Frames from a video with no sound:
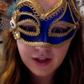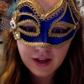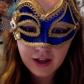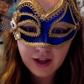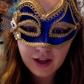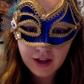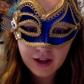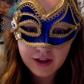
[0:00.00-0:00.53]

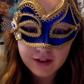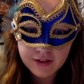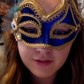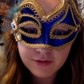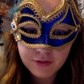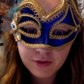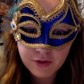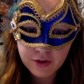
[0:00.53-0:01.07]
And
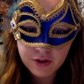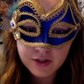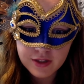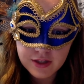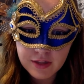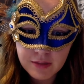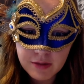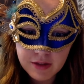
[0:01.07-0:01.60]
for
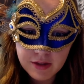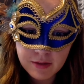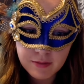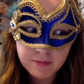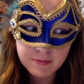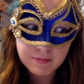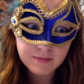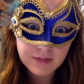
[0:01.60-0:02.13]
some of
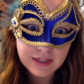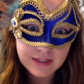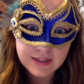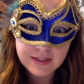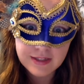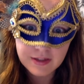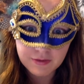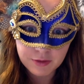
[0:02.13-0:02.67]
them, it's
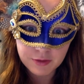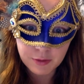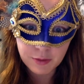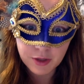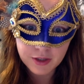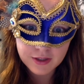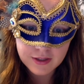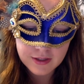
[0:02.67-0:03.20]
several
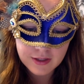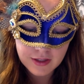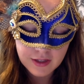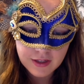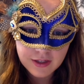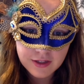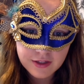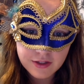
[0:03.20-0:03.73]
books.
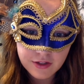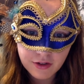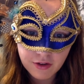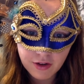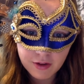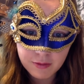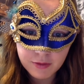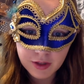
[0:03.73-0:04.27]
So
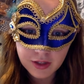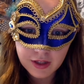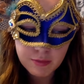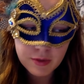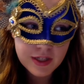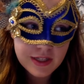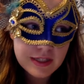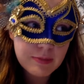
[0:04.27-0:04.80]
I'm really
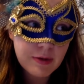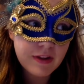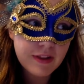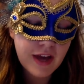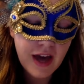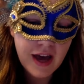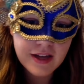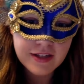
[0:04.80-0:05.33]
pleased about
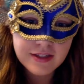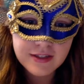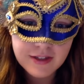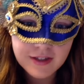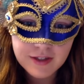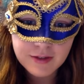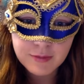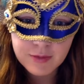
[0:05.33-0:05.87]
that
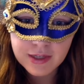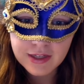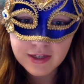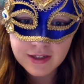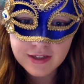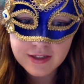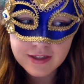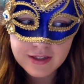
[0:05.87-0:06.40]

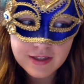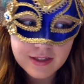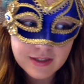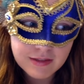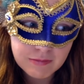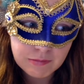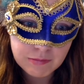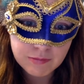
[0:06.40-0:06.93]

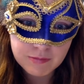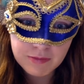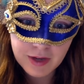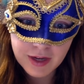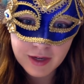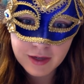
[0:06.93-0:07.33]
because my